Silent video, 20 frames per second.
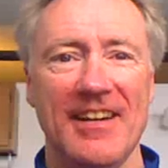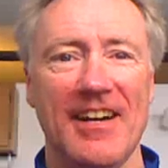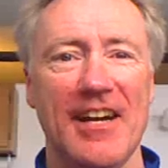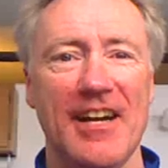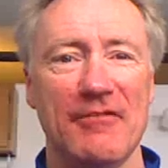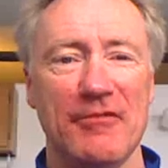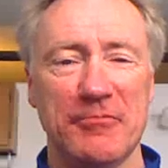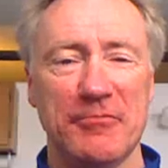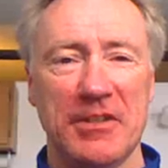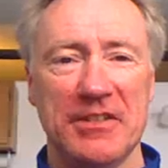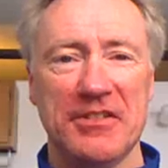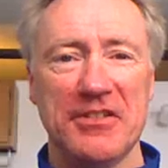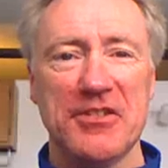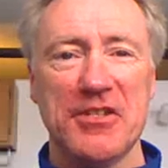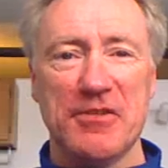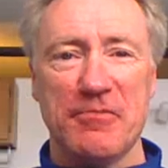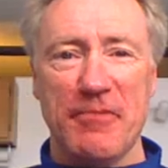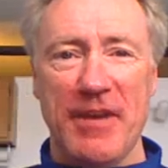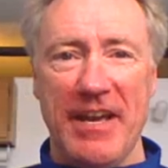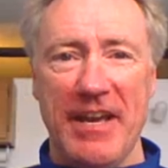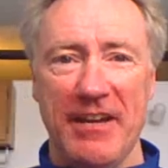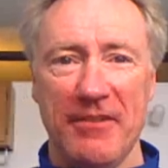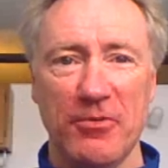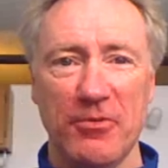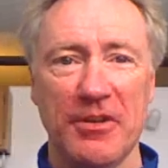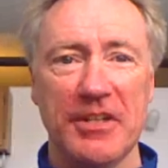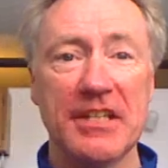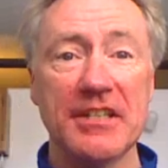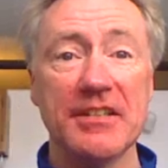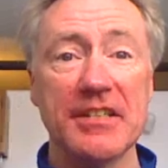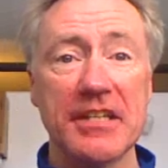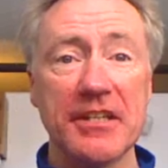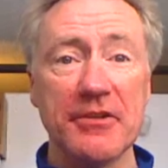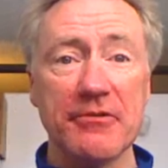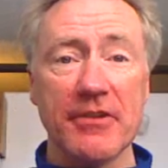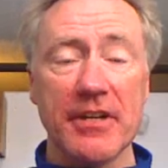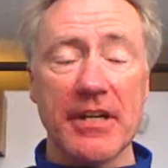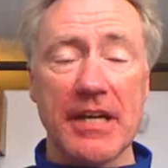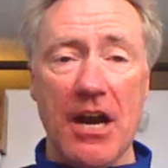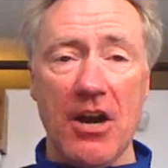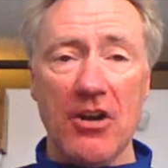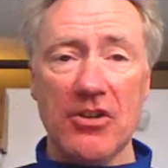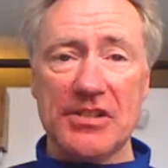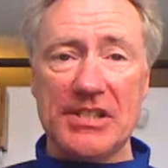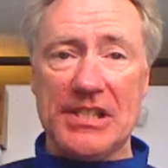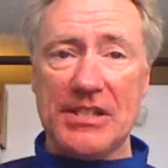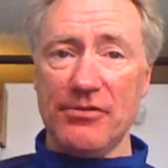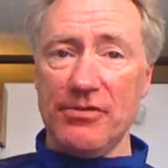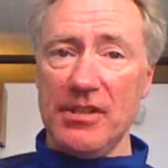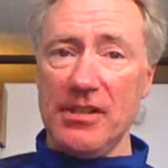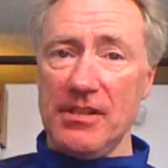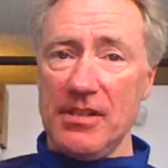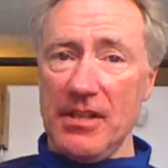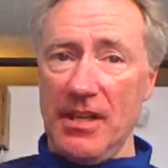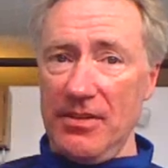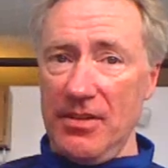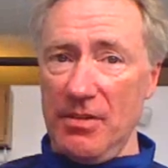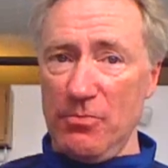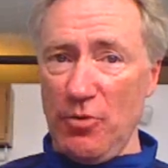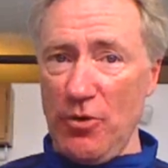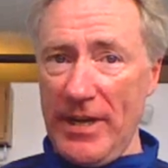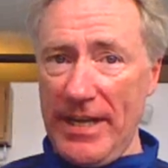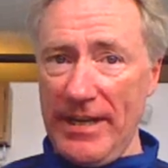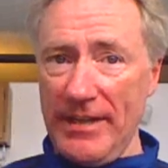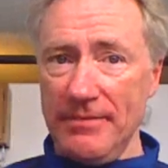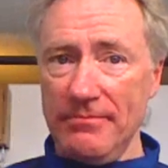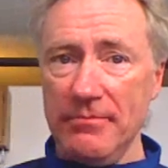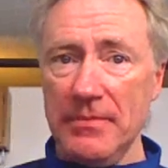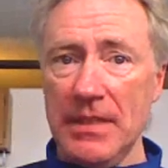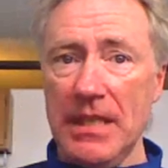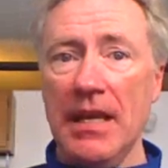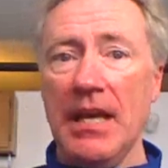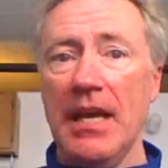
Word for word: Hi everyone, this is Matt. We're continuing our series on the brain,